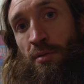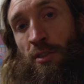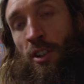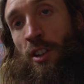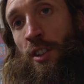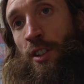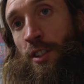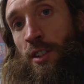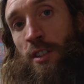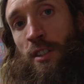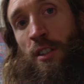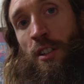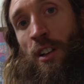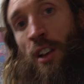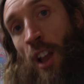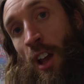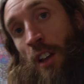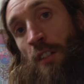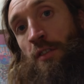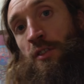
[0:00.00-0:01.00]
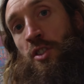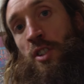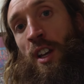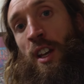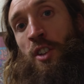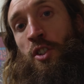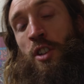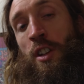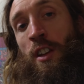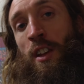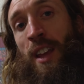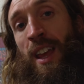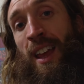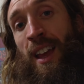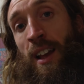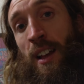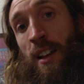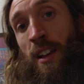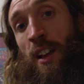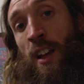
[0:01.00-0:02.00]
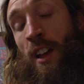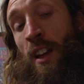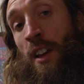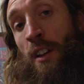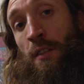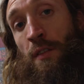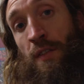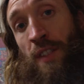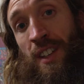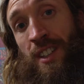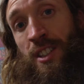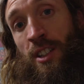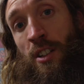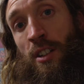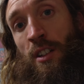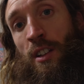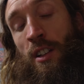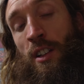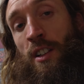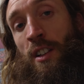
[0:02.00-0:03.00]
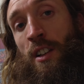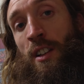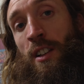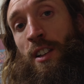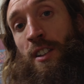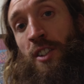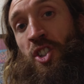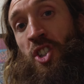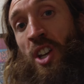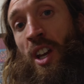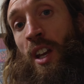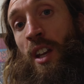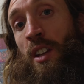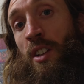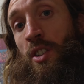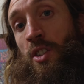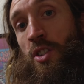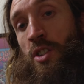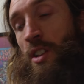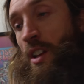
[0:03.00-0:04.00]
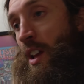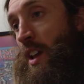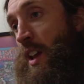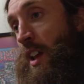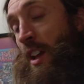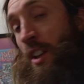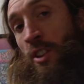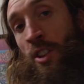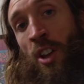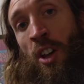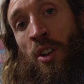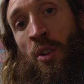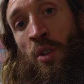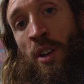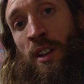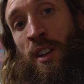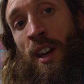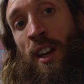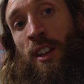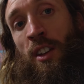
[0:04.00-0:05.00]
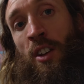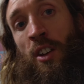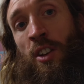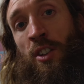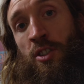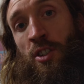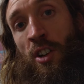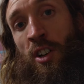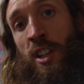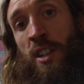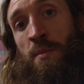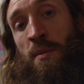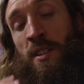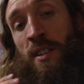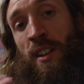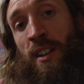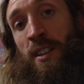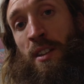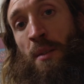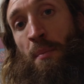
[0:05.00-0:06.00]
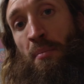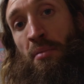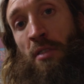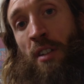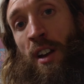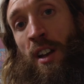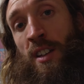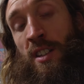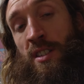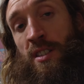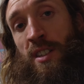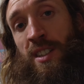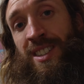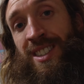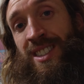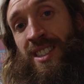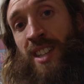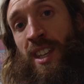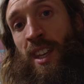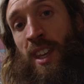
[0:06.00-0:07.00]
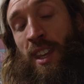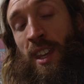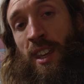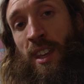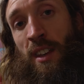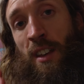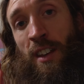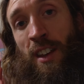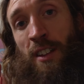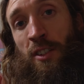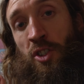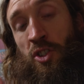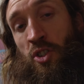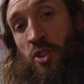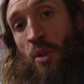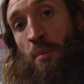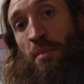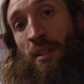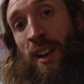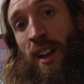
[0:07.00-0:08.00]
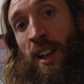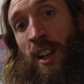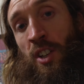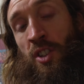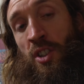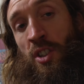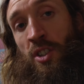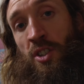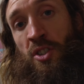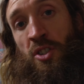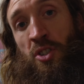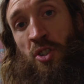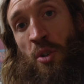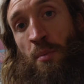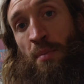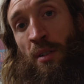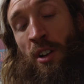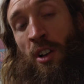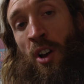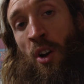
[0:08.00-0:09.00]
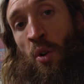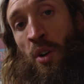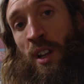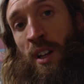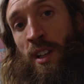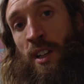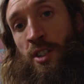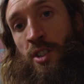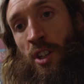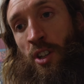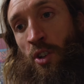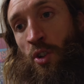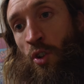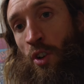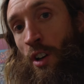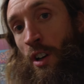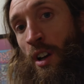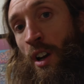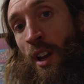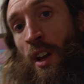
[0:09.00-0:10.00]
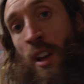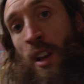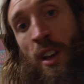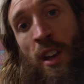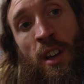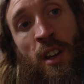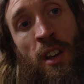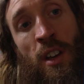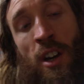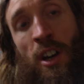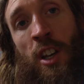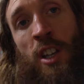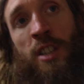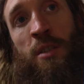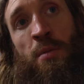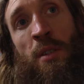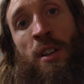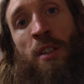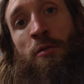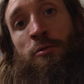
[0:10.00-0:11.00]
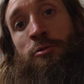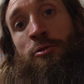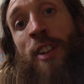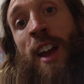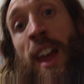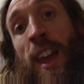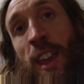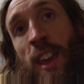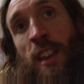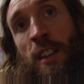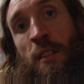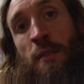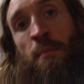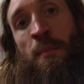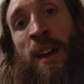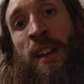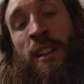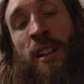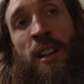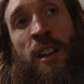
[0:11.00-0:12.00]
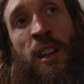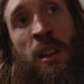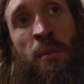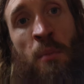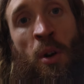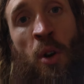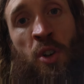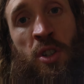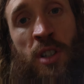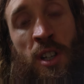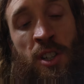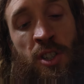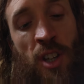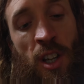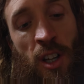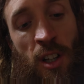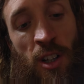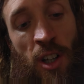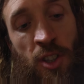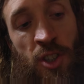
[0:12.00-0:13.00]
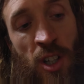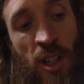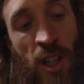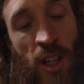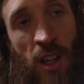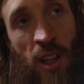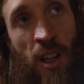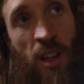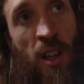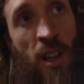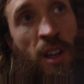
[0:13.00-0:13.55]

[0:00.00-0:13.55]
price. Life-changing, physical change. Not only that, guys, I used to be like depressed, sick, super anxious, super lonely and insecure. I used to be a wreck mentally, emotionally, psychologically.